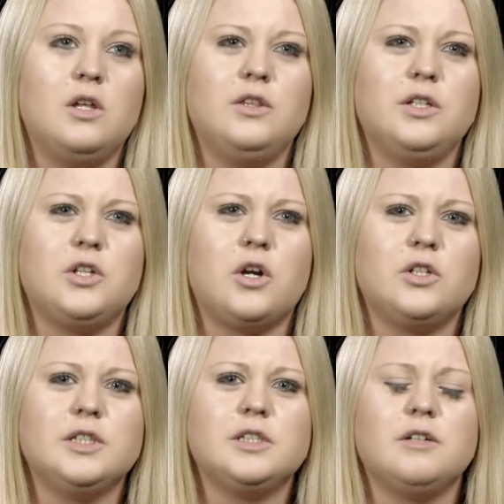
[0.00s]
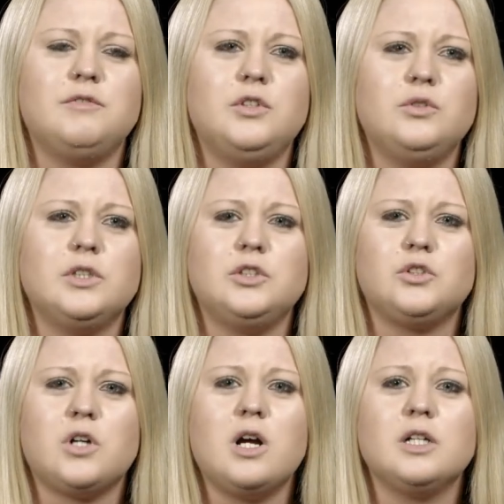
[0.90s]
the darkness of using
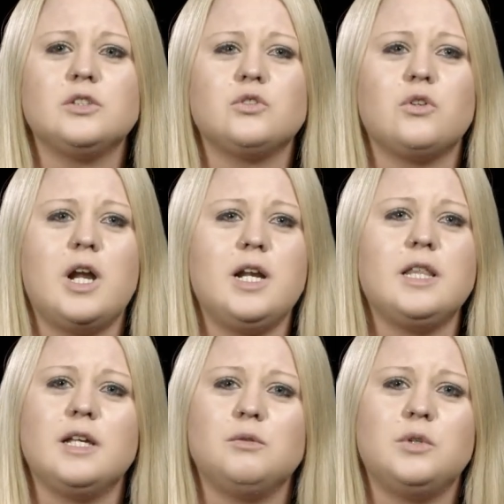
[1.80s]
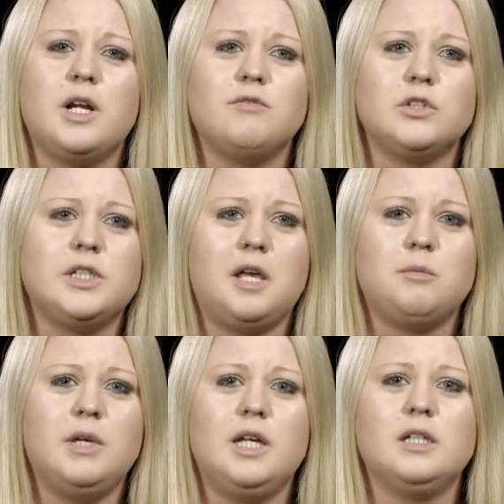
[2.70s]
drugs or anything would ever
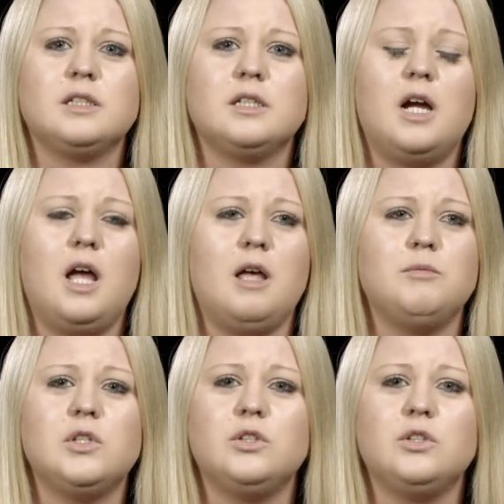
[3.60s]
take me. The